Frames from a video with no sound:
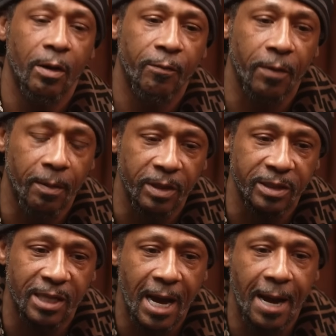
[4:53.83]
From the
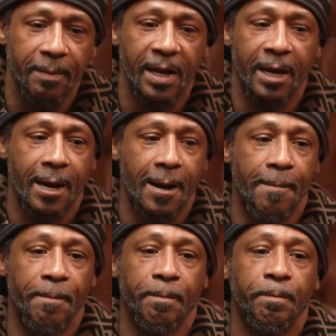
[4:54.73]
time that
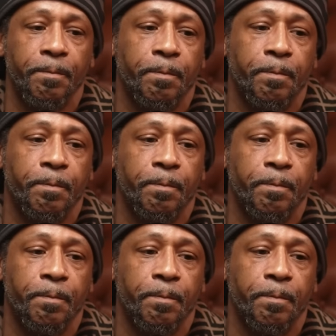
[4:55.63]
I'm